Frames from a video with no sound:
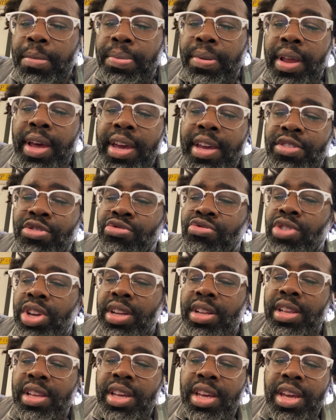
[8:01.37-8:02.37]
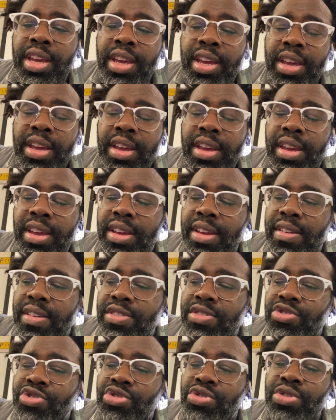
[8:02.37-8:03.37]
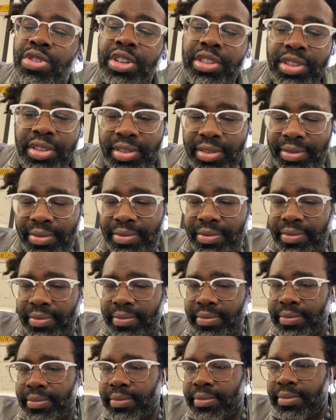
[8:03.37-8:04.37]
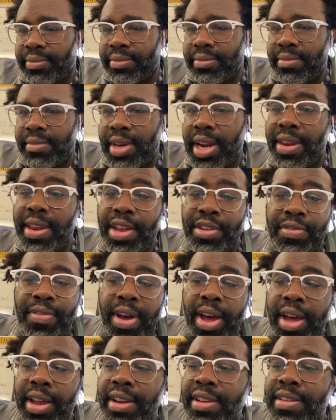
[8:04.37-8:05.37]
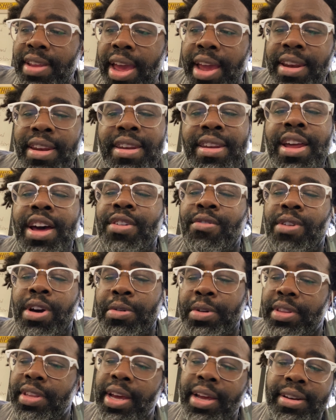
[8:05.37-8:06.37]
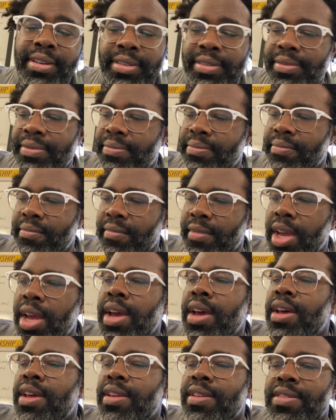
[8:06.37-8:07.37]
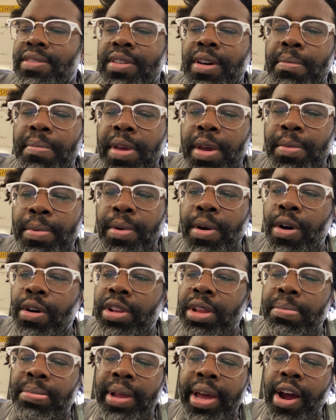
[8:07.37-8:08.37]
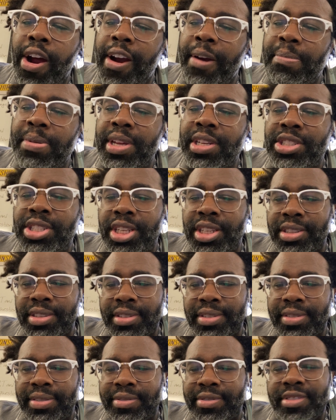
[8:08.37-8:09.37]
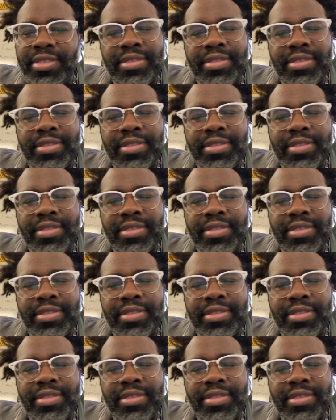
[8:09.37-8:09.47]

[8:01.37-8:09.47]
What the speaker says: play strictly shooters, and that's fine. Ain't nothing wrong with that. Some people only play RPGs.